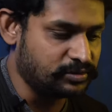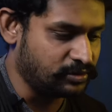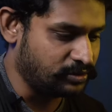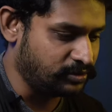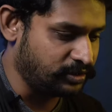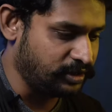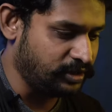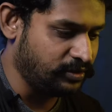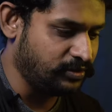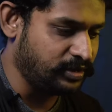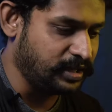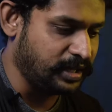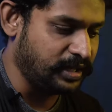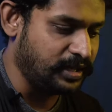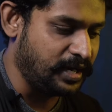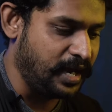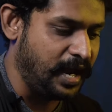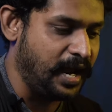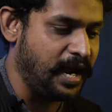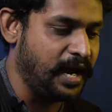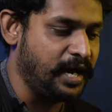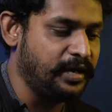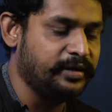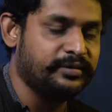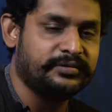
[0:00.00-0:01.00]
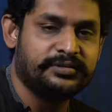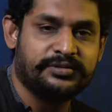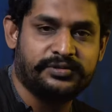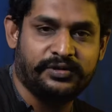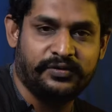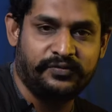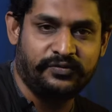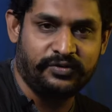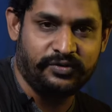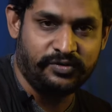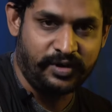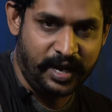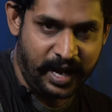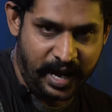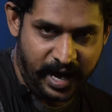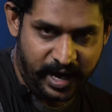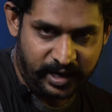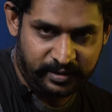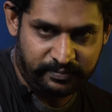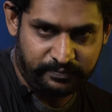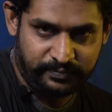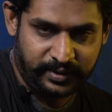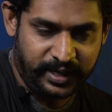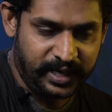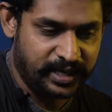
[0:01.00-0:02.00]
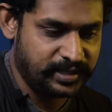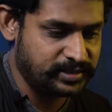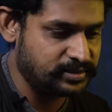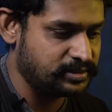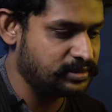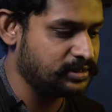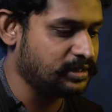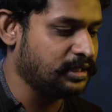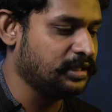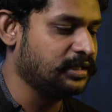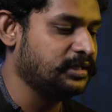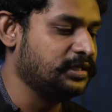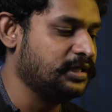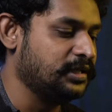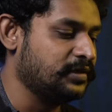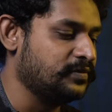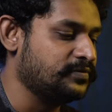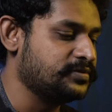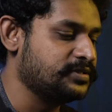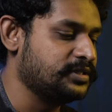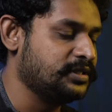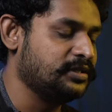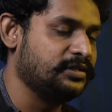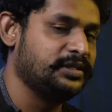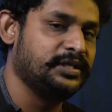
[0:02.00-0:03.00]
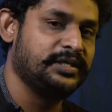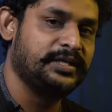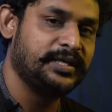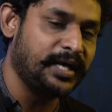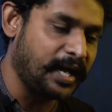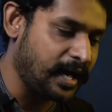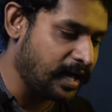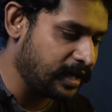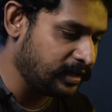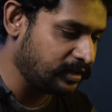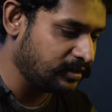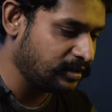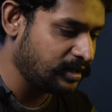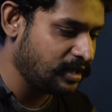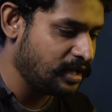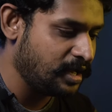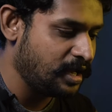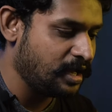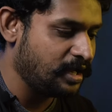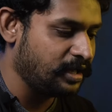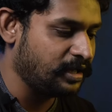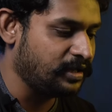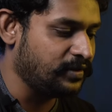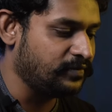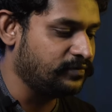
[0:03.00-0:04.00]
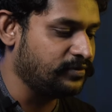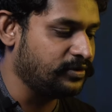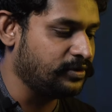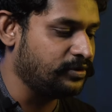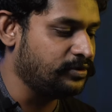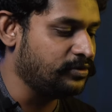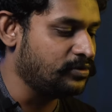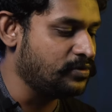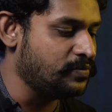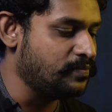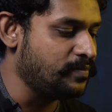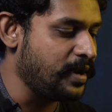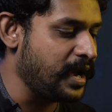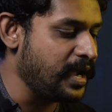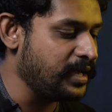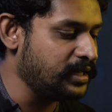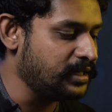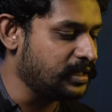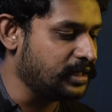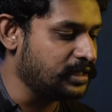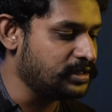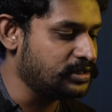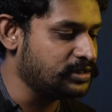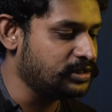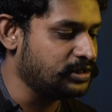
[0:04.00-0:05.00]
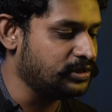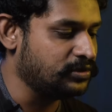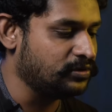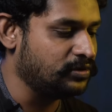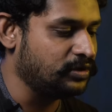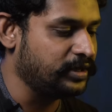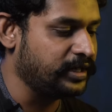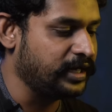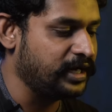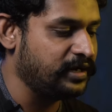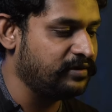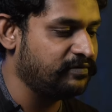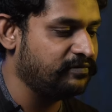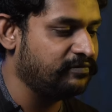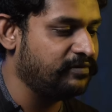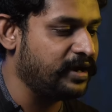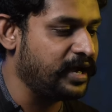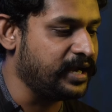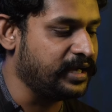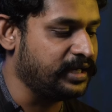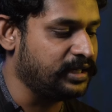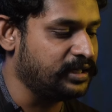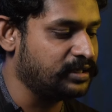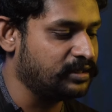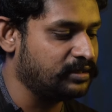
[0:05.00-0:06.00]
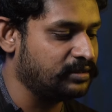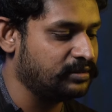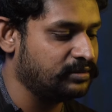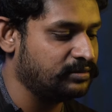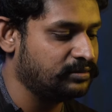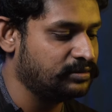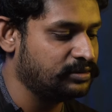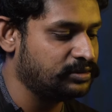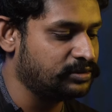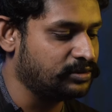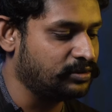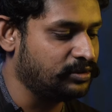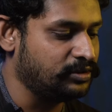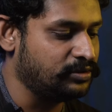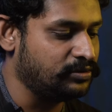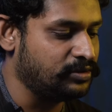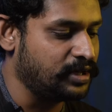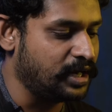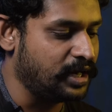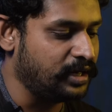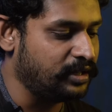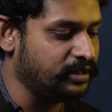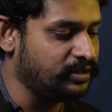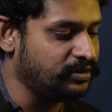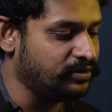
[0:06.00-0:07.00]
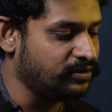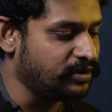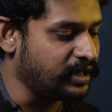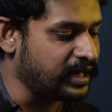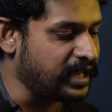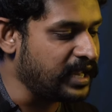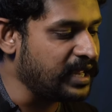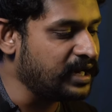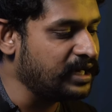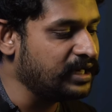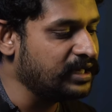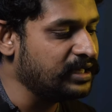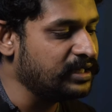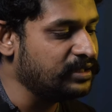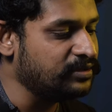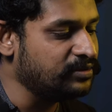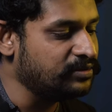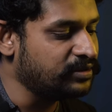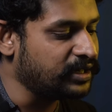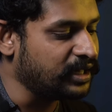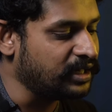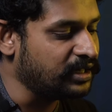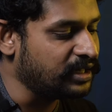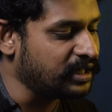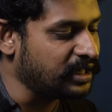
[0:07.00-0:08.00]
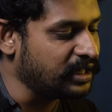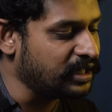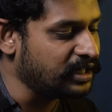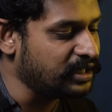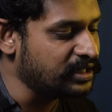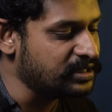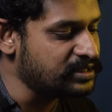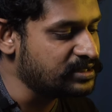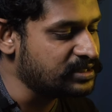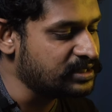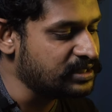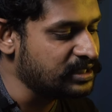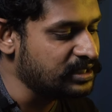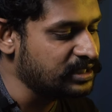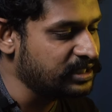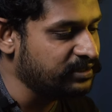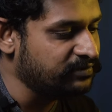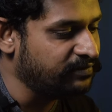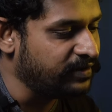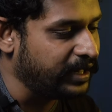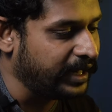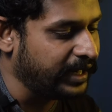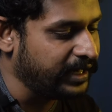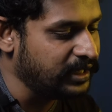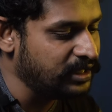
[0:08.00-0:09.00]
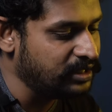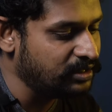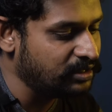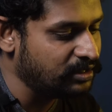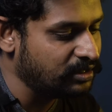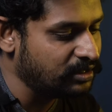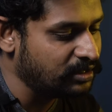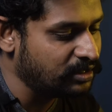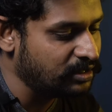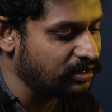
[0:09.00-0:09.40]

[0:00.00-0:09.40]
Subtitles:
So you can add. So if you add plus, it gives you the dark. If you do minus, you will get white. So you can rarely see the white.